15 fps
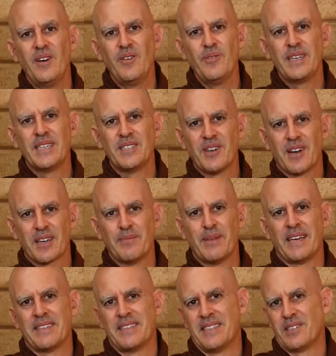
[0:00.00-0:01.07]
We can talk
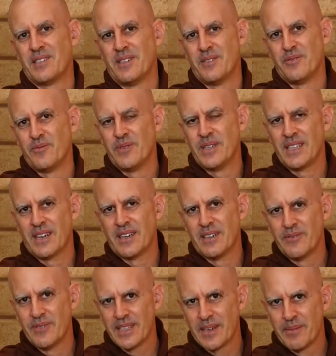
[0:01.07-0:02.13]
about this with
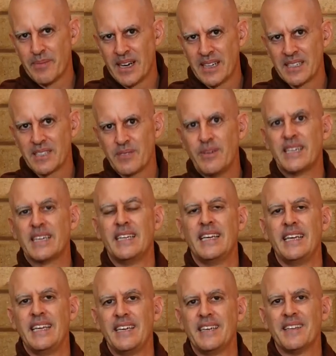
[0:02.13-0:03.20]
our monks. We can
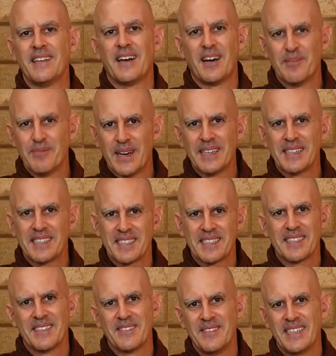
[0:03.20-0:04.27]
heal our monks.
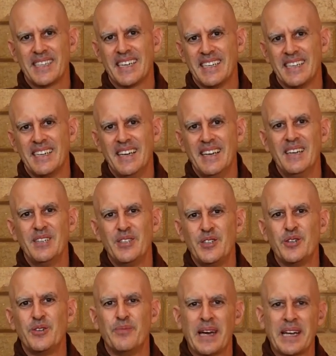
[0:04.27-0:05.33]
We can
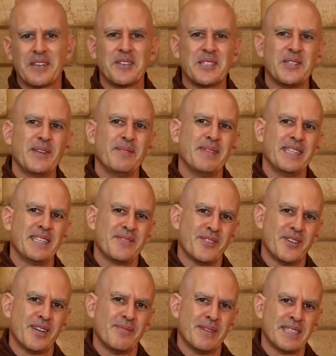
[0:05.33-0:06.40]
do medical treatment
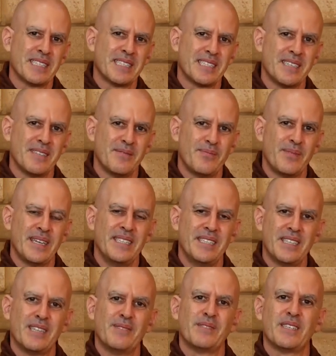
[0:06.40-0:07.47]
for our monks. But in
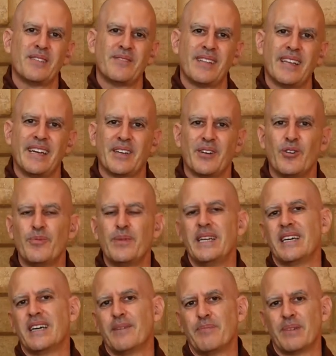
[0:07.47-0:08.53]
terms of like
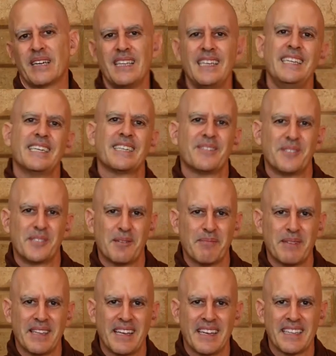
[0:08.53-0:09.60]
opening up a clinic or
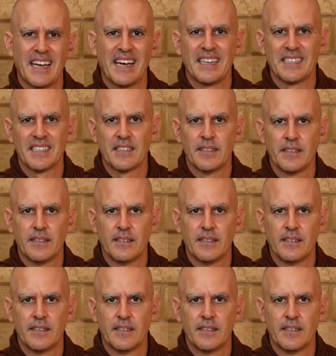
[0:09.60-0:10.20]
something like that,